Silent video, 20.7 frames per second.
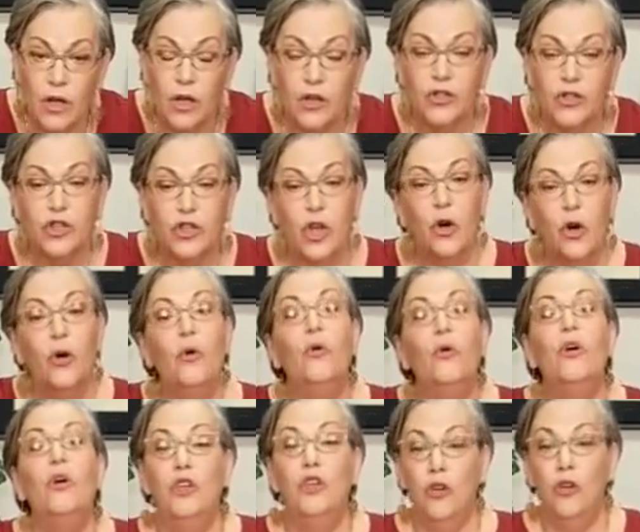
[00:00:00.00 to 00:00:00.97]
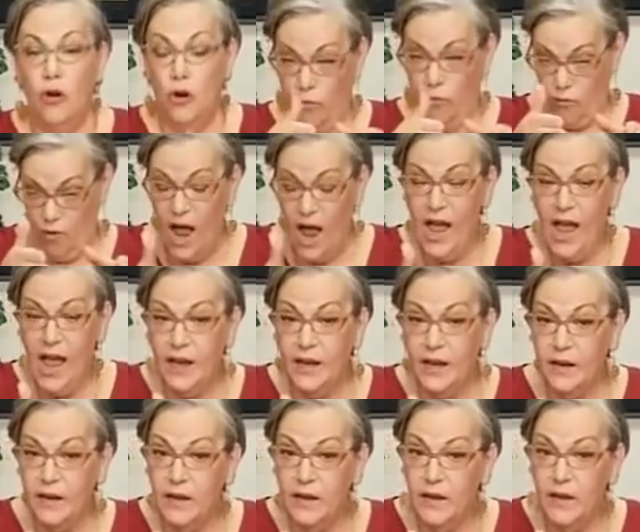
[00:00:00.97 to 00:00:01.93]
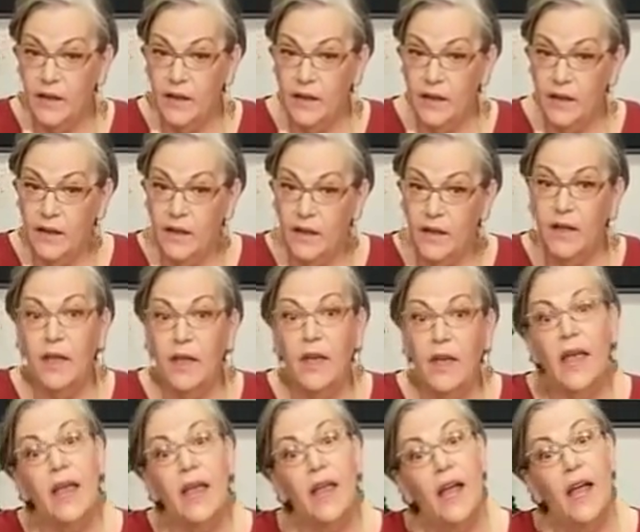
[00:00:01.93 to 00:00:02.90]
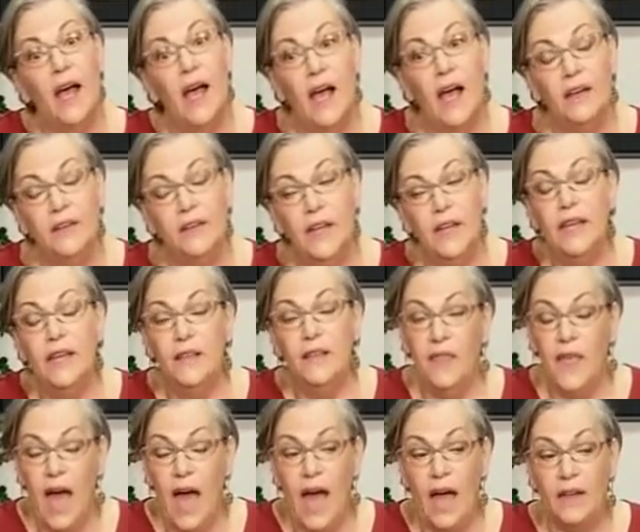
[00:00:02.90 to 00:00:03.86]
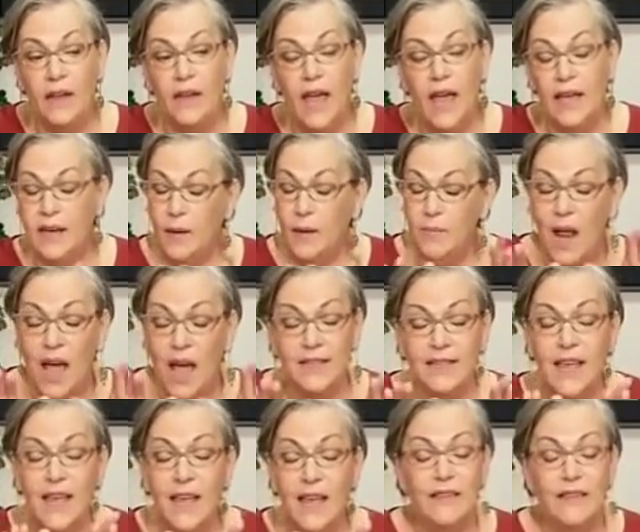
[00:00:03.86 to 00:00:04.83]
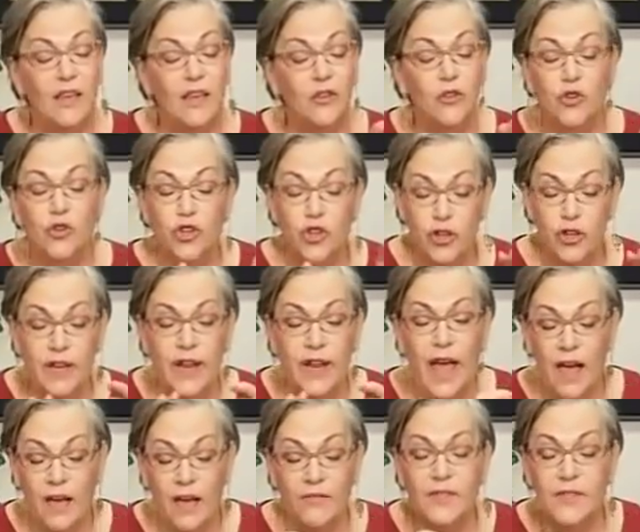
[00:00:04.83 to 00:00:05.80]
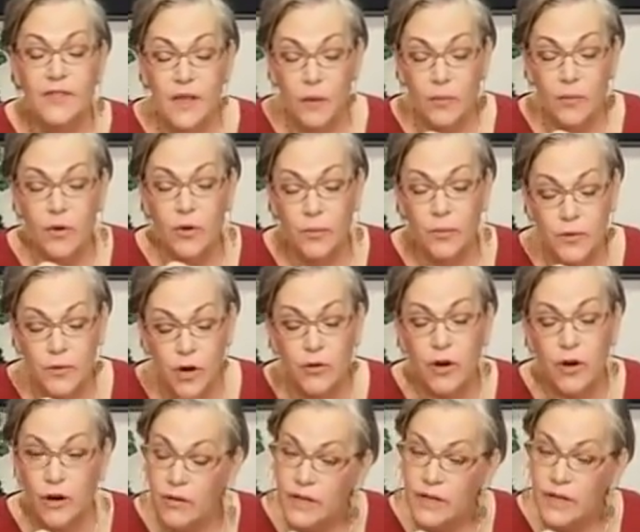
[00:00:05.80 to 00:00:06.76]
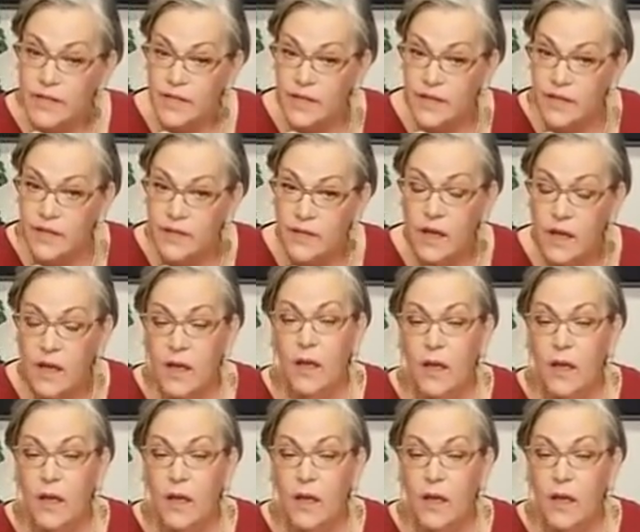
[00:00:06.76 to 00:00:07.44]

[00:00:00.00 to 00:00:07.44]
So you're right. And in that, and I'm not saying that you shouldn't have some cryptocurrencies,